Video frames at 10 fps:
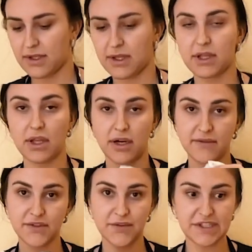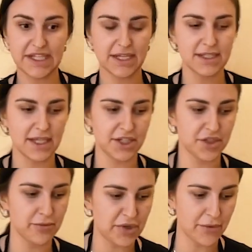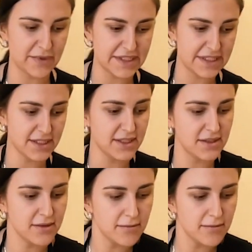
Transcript: Gloves for sanitation purposes,